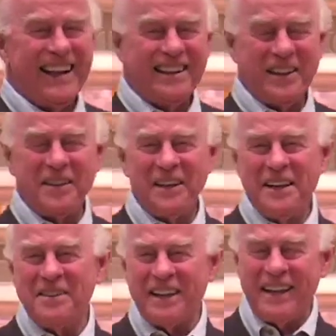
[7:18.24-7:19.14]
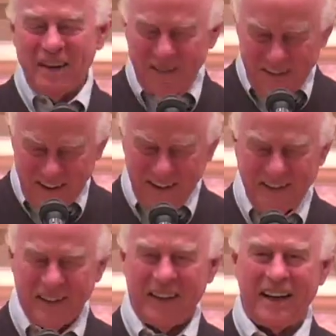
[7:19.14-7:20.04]
so anyway, that was
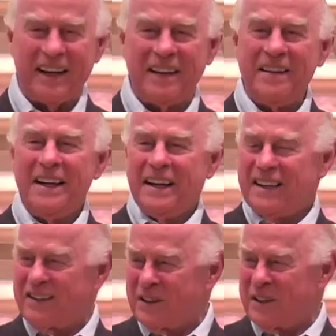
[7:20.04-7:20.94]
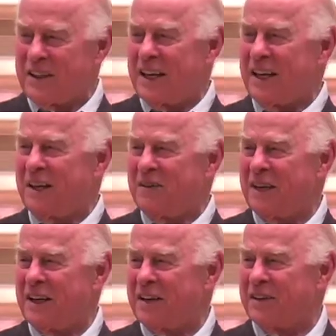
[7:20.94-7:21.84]
yesterday. And so today
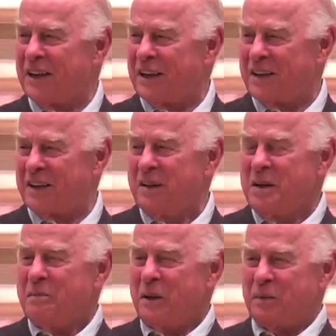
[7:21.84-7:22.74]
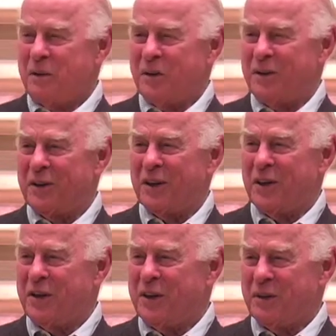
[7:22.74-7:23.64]
we have a lot of people who are
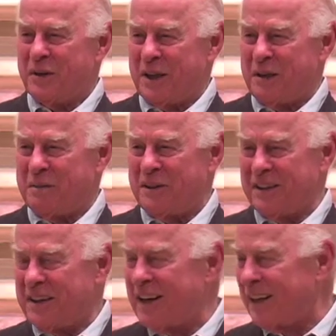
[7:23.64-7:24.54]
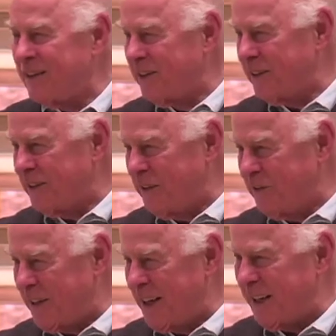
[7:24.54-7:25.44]
on their way, but you're not at
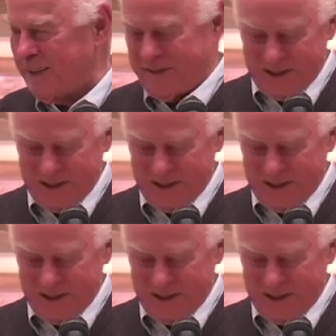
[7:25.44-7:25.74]
65